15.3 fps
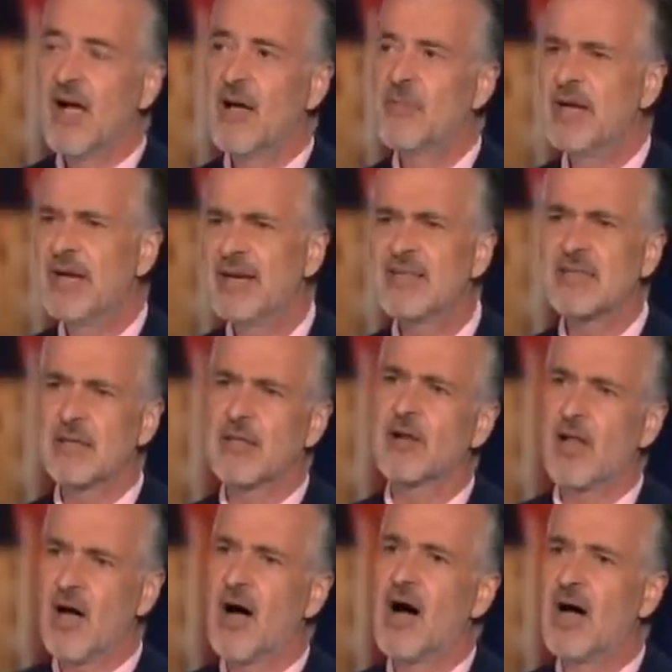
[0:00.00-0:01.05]
I mean, it is a
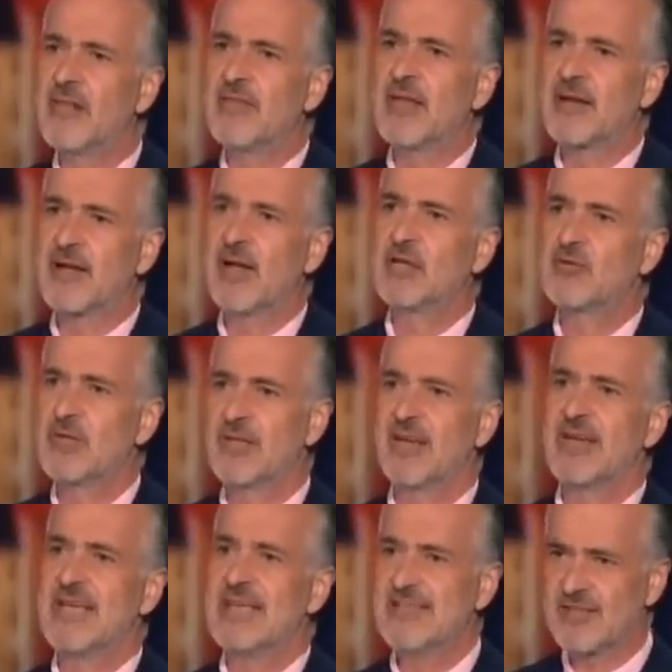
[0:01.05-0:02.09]
little odd that a country
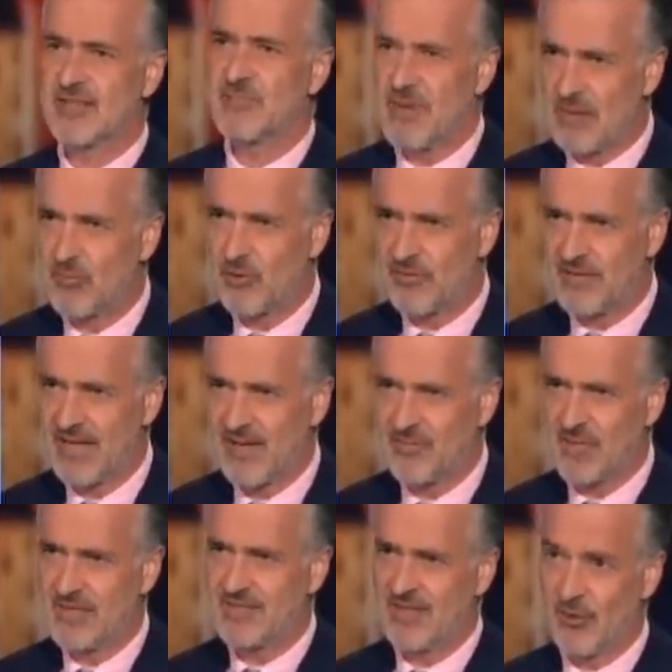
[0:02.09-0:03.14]
that isn't a member of the
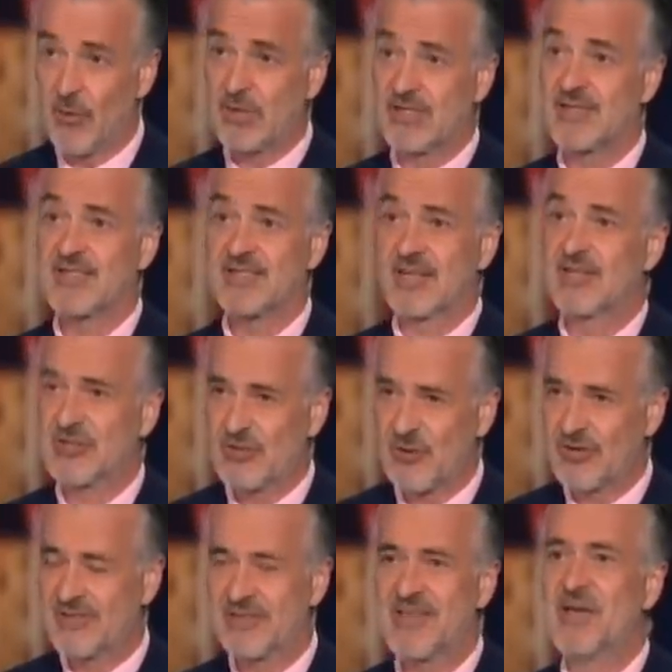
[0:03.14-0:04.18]
NPT or isn't a
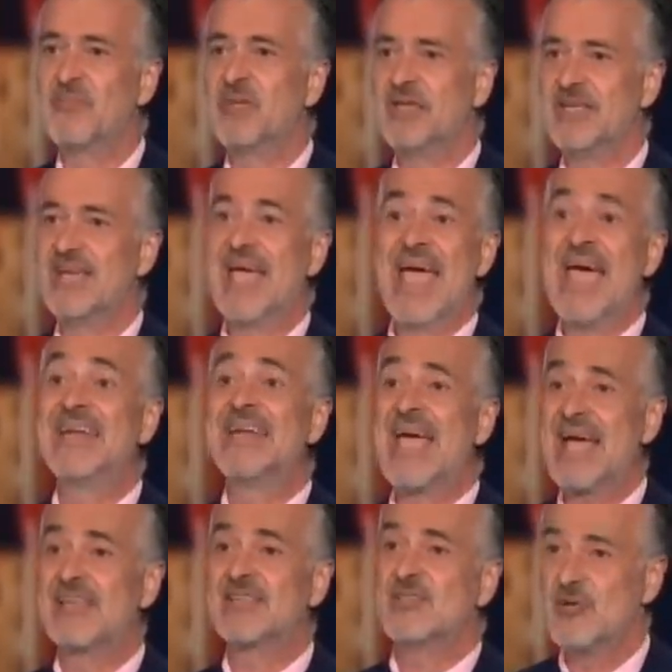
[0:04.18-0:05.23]
signatory to the NPT and
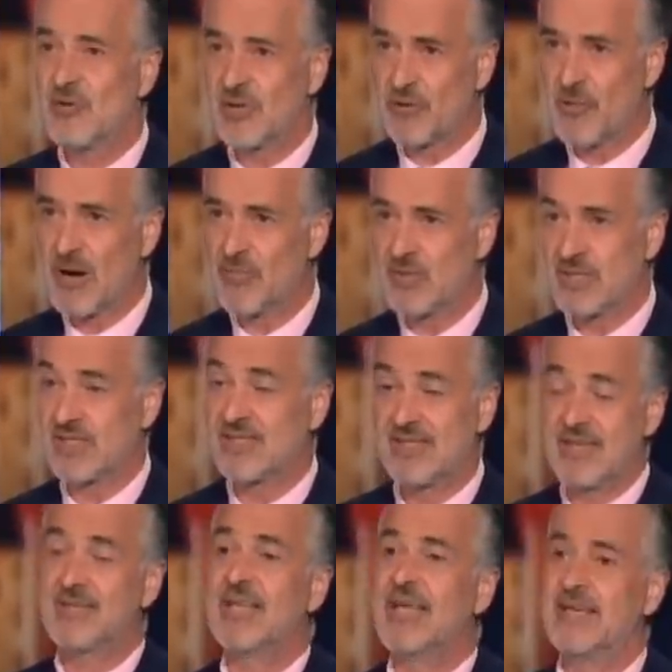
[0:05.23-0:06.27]
has nuclear weapons is
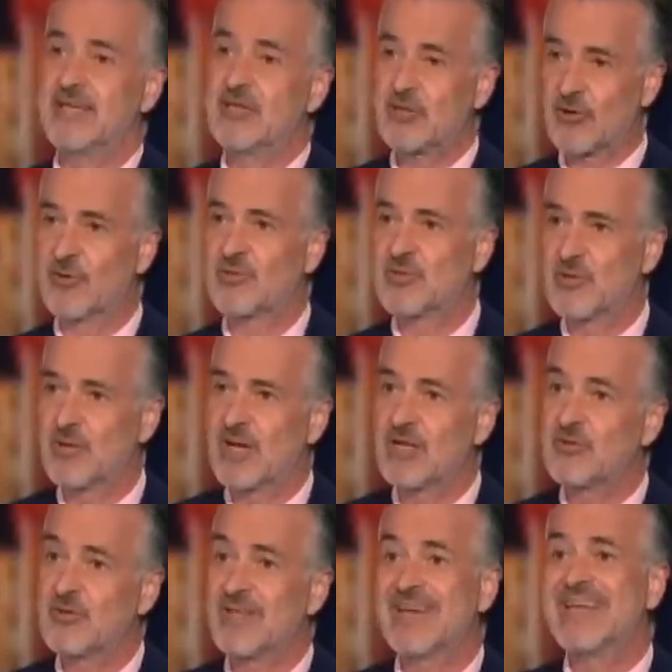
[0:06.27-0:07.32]
dictating terms to a
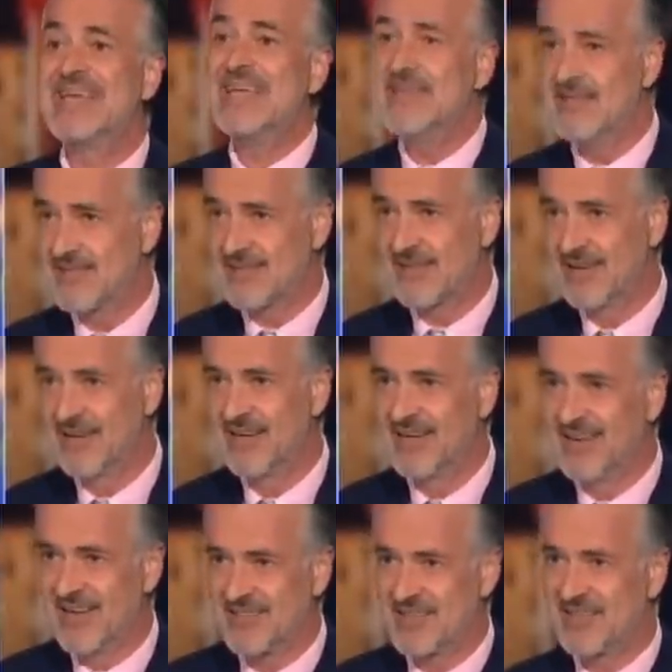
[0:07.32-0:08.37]
country that is
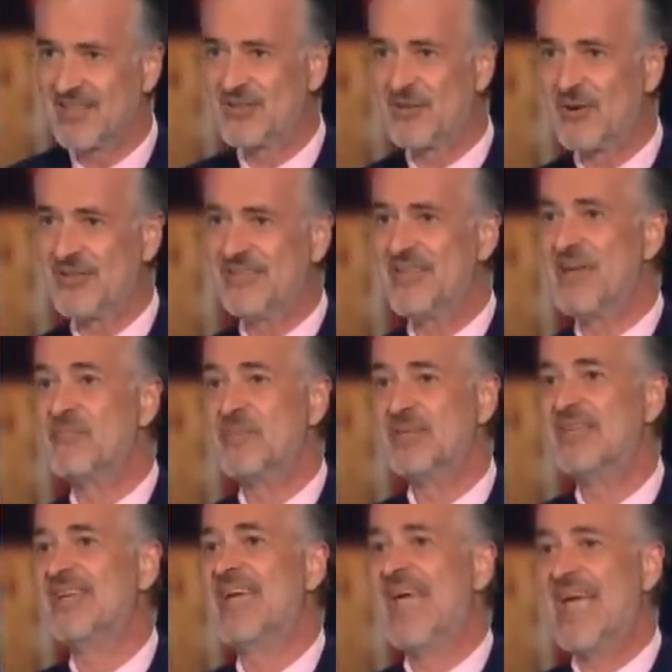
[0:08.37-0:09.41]
a signatory to the
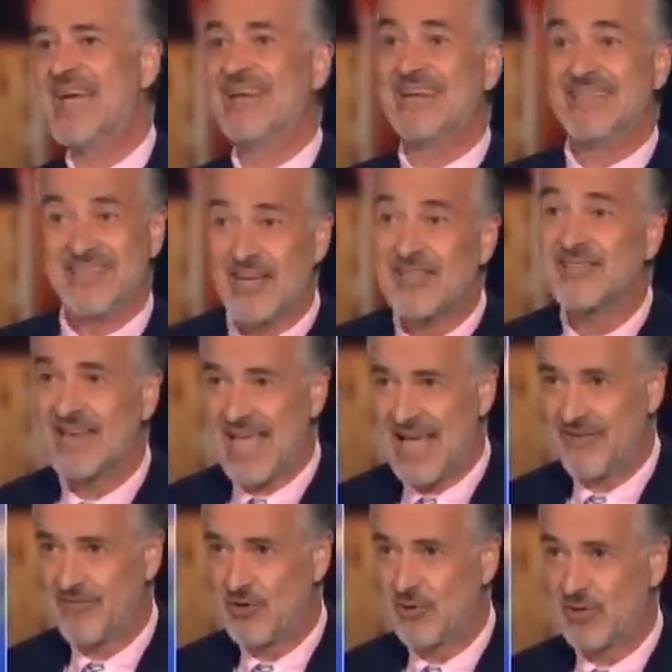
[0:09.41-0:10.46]
NPT and doesn't
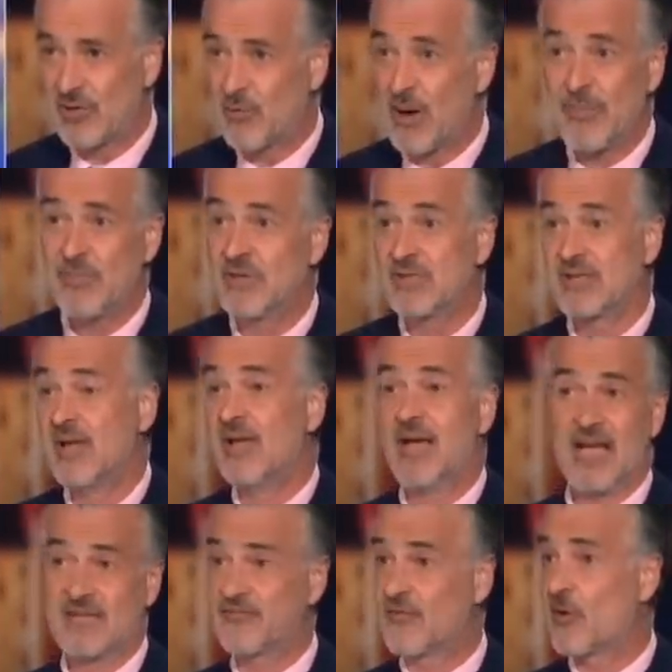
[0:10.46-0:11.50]
have nuclear weapons
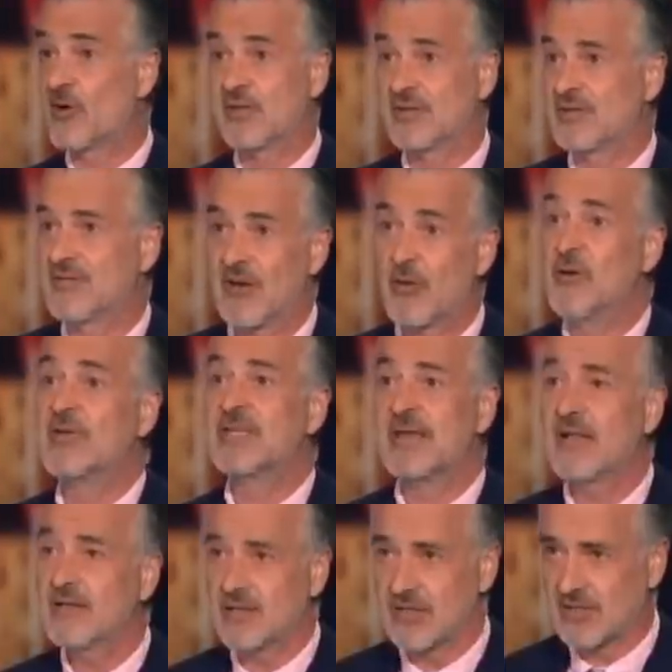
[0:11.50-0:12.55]
as far as their own
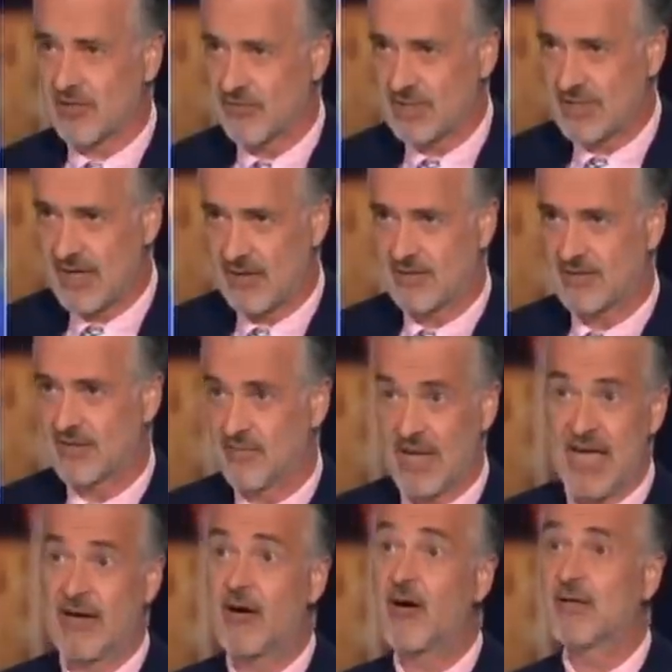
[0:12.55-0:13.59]
intelligence service tells them
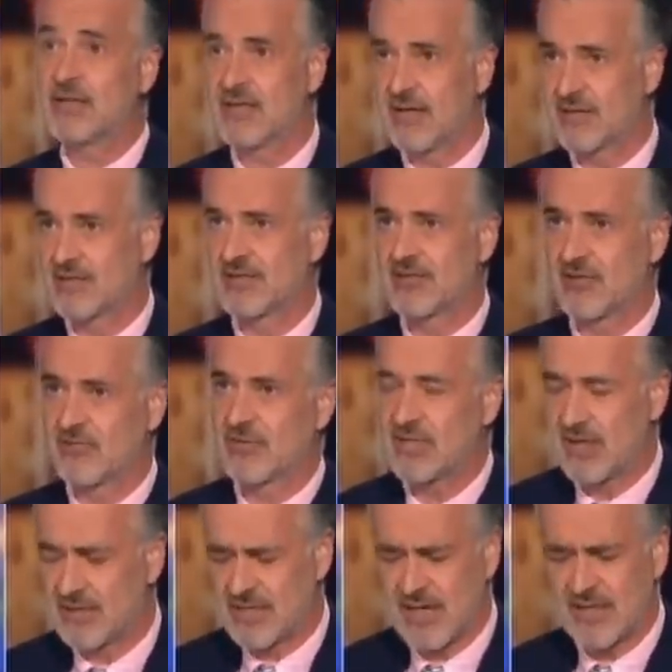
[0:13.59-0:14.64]
and our intelligence service
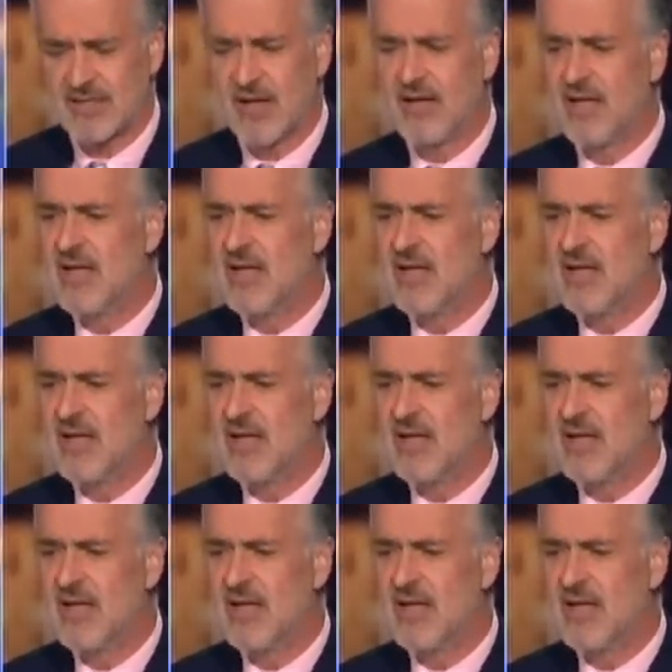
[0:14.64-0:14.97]
tells us.